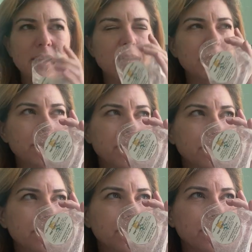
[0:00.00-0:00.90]
And
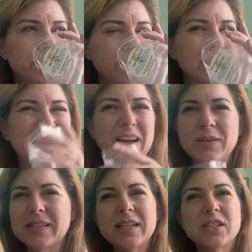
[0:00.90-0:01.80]
I
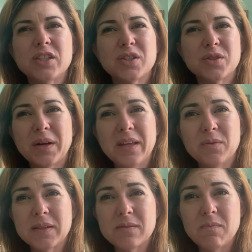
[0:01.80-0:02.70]
would say
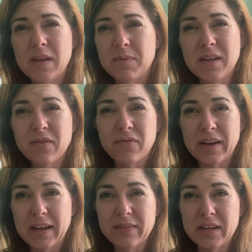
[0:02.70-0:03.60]
strength was maybe a
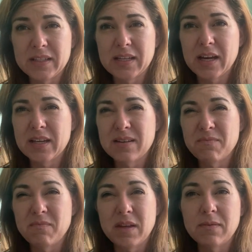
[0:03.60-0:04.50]
five out of 10,
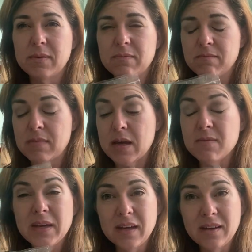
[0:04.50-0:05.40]
maybe,
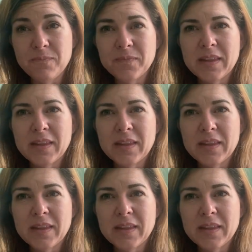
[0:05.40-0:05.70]
maybe.